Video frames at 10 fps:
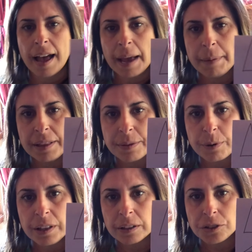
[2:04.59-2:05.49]
I made
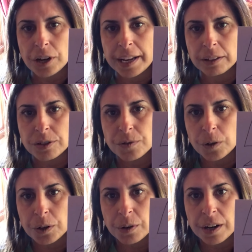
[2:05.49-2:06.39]
3 little triangles
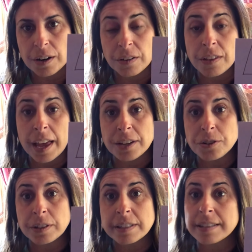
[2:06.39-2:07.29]
for you here. As
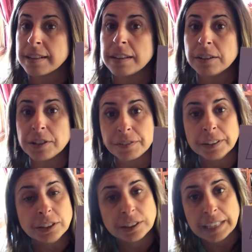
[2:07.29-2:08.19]
you can see, they're
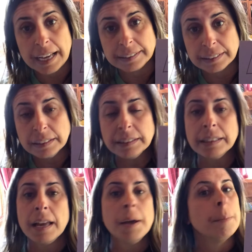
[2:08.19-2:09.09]
different sizes,
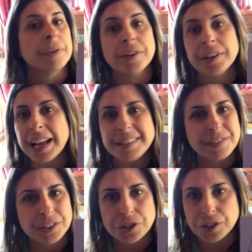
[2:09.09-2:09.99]
but they're not
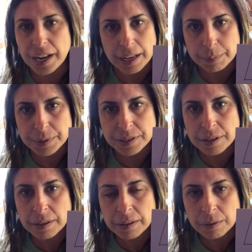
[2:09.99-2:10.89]
different shapes,
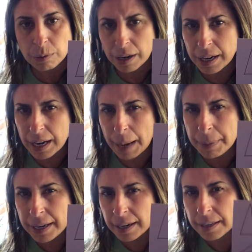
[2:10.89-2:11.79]
right? I
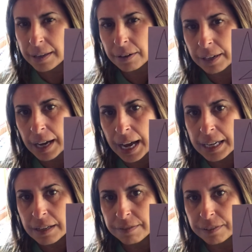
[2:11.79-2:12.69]
mean, they're kind
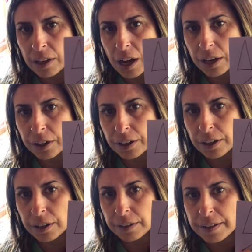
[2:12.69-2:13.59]
of
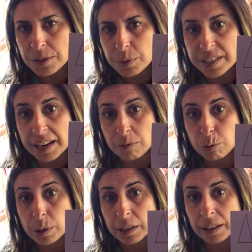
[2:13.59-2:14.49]
longer. This one's got a
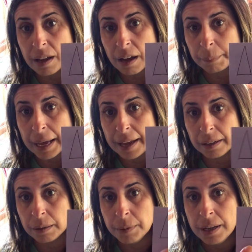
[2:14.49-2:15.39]
really long
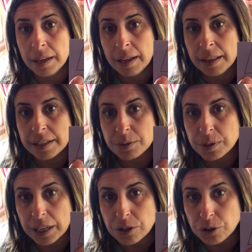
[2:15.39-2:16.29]
bottom. This one's
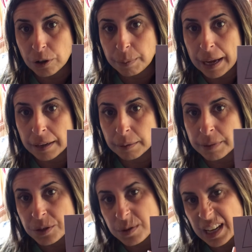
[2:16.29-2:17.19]
got a short bottom.
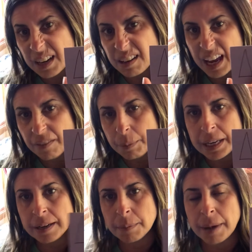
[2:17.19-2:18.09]
This one's got kind of a
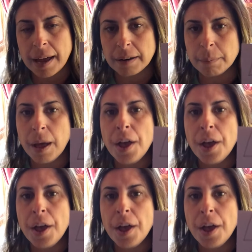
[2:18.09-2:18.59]
medium bottom.